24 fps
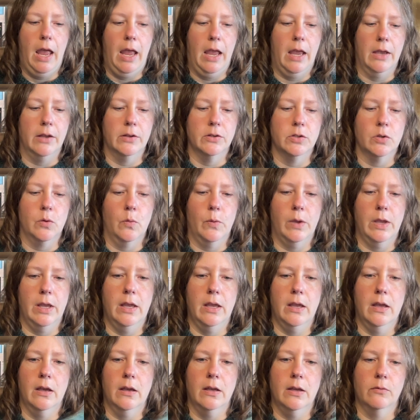and
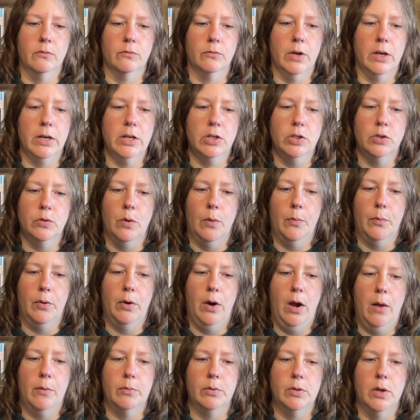we run into a
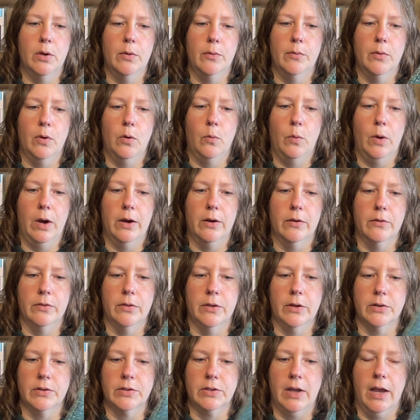problem where
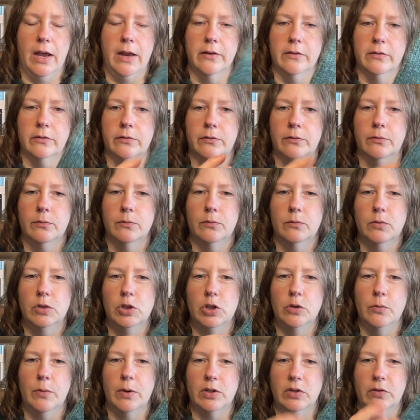there's kind of
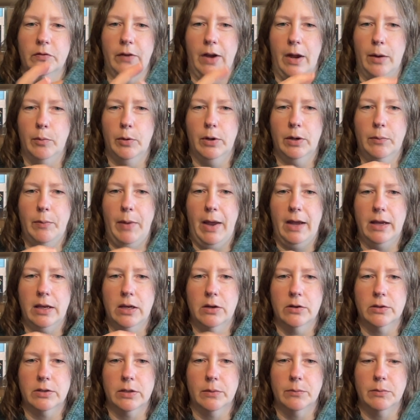too much fabric back
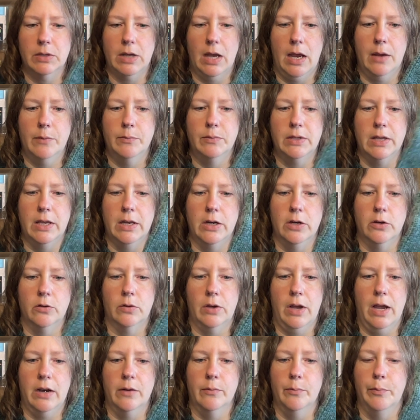here sometimes, and it'll
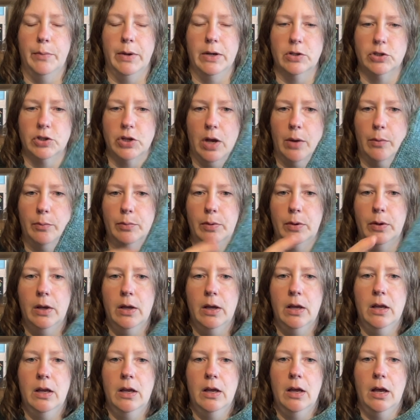kind of bunch up
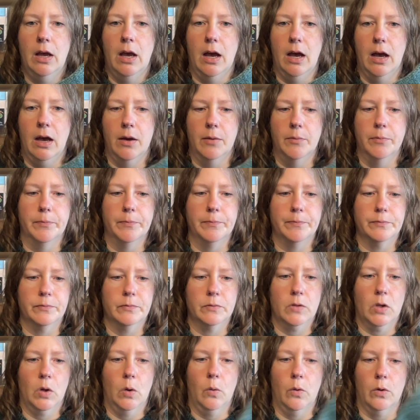um,
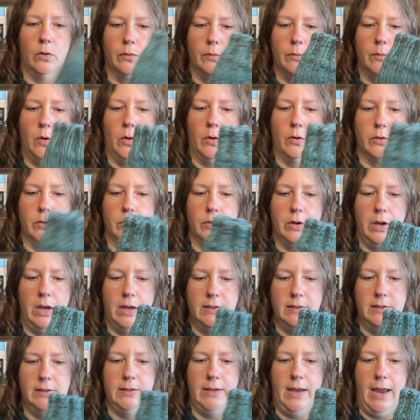or, or
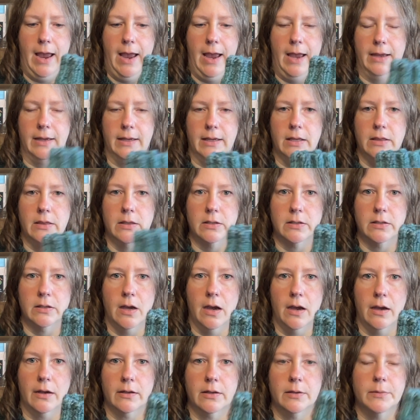create sag in the
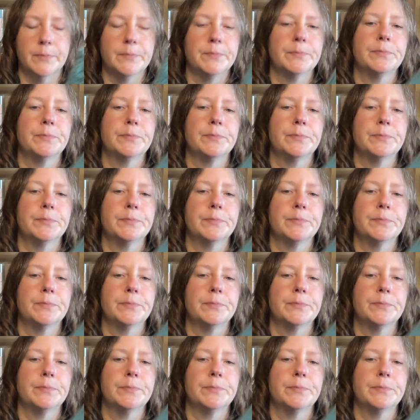sock.